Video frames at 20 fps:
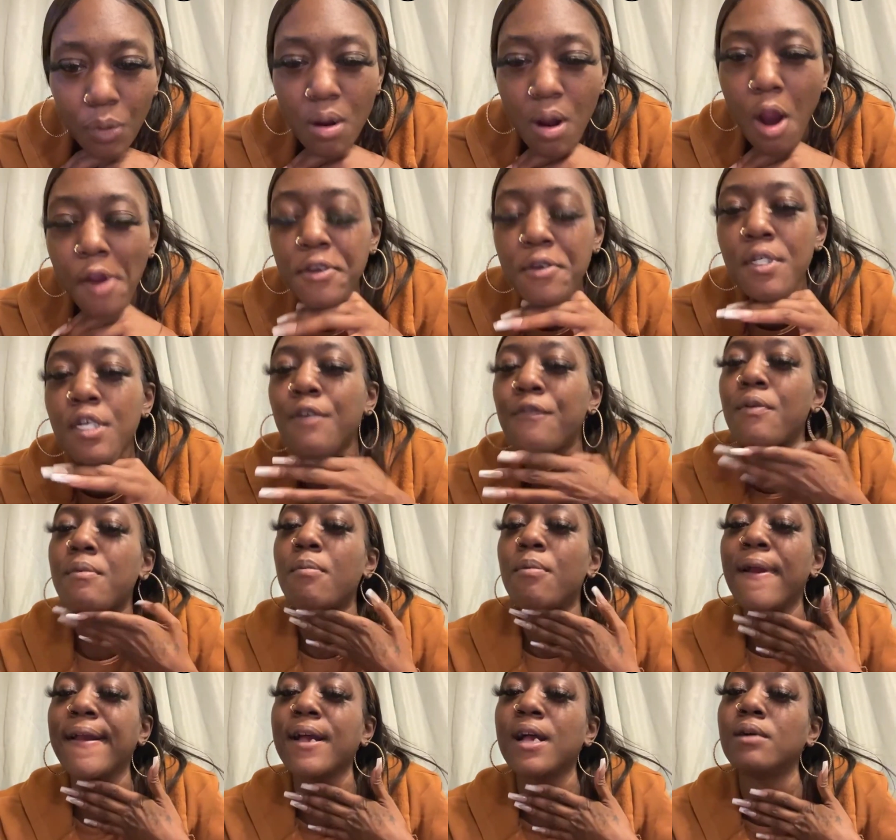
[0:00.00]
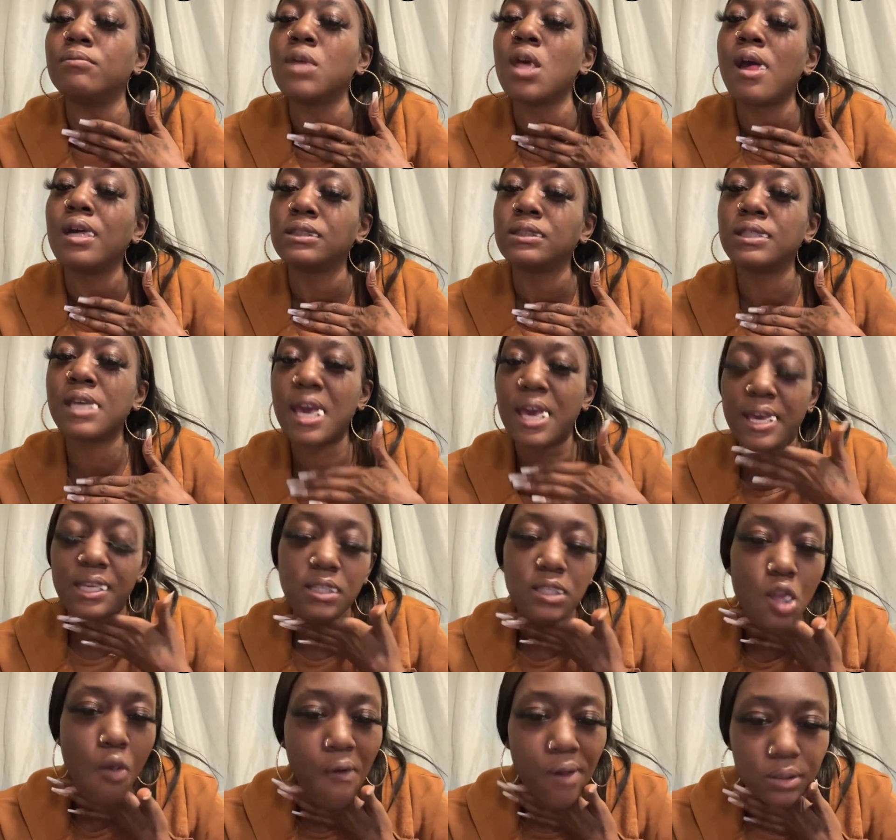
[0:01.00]
Are you healed from the breakup?
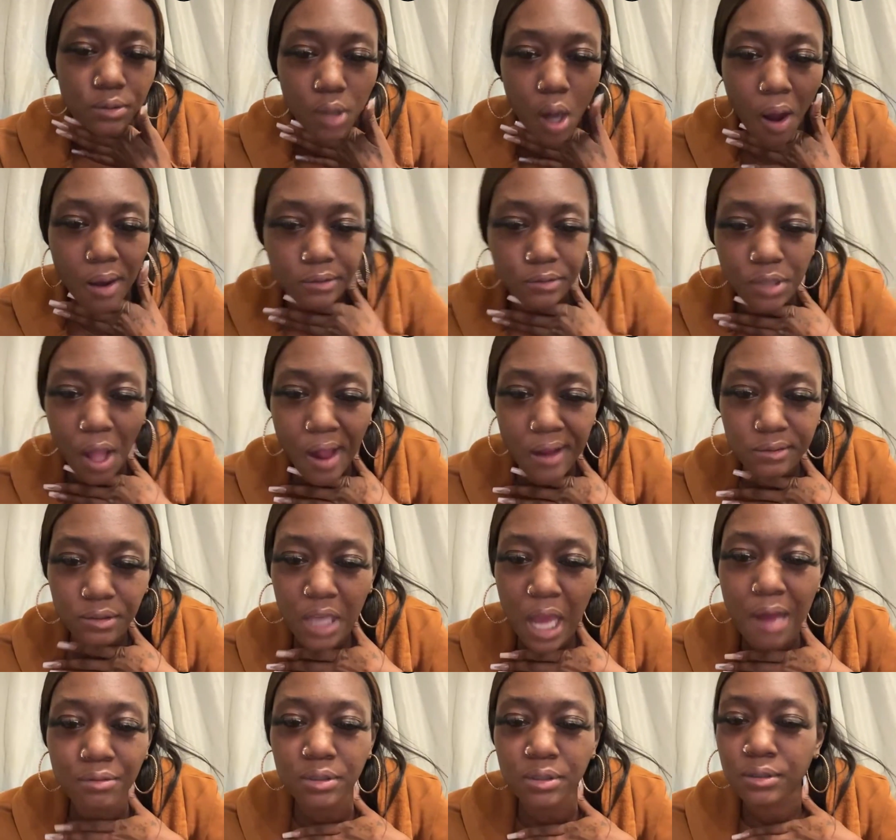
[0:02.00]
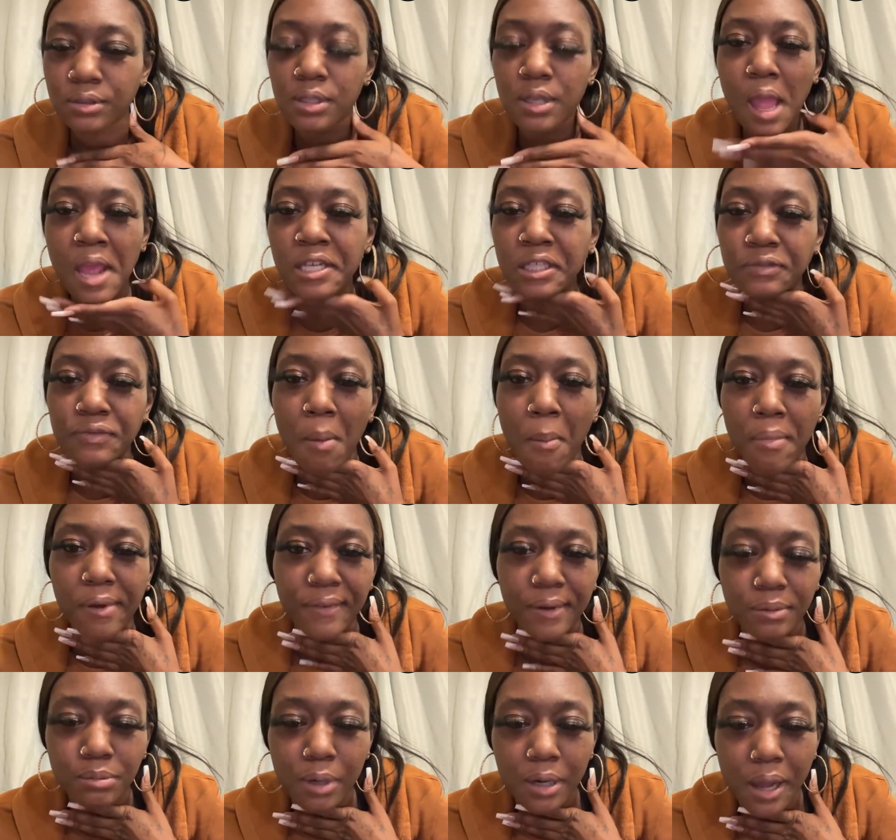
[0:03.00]
Yes. I was healed from
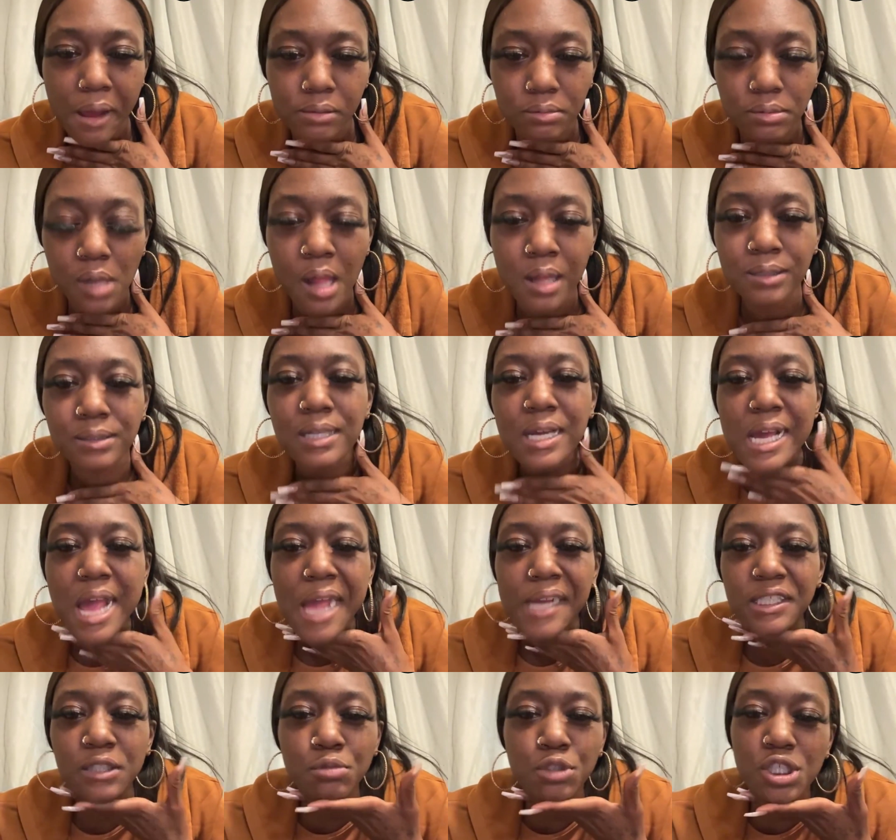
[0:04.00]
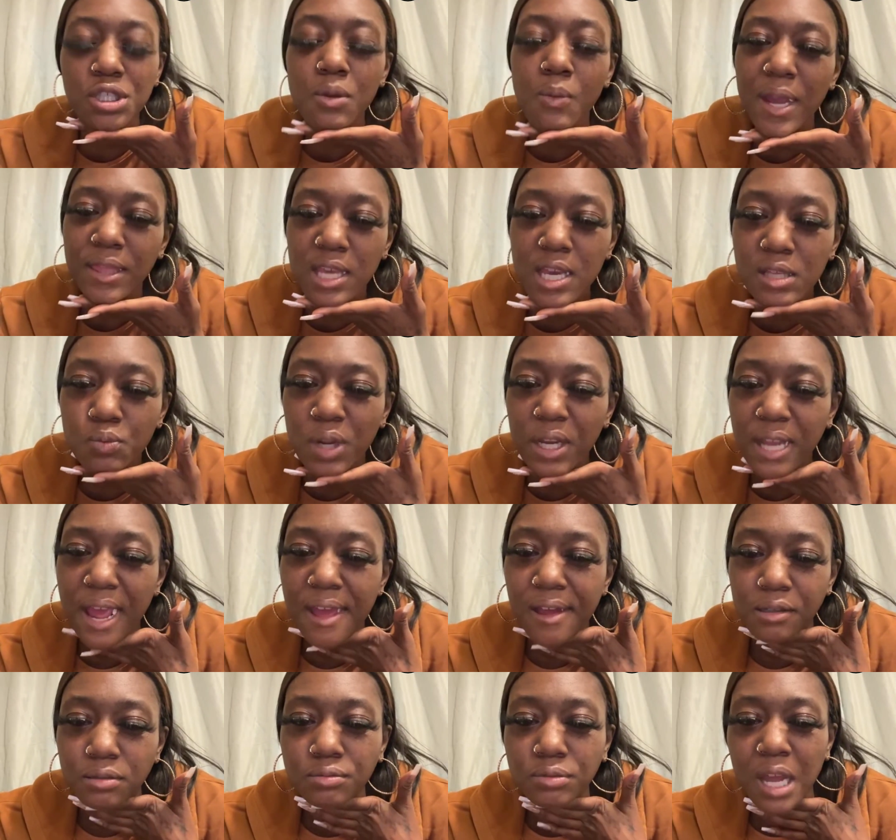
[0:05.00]
before we broke up. It was just the way things went
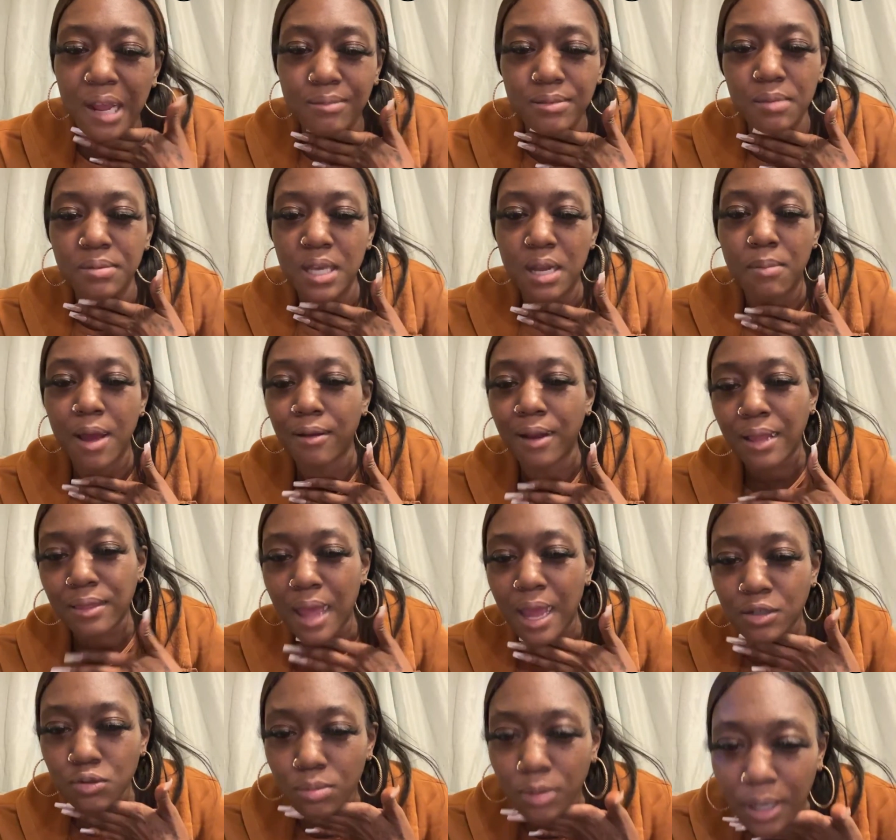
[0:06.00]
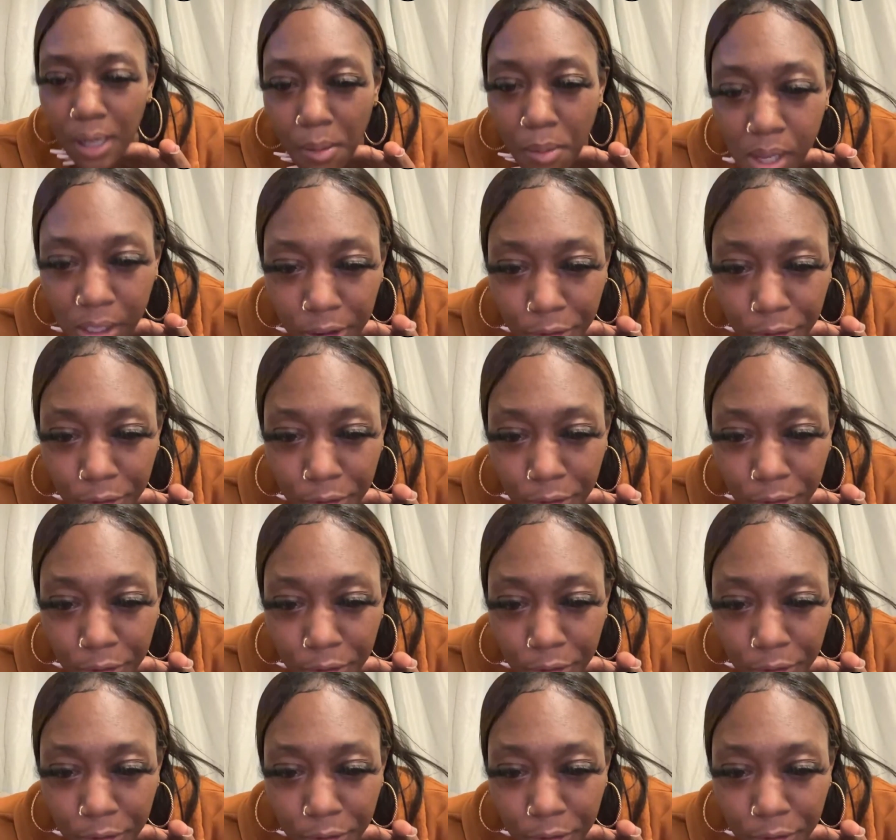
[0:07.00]
down that I was upset about, not the actual breakup.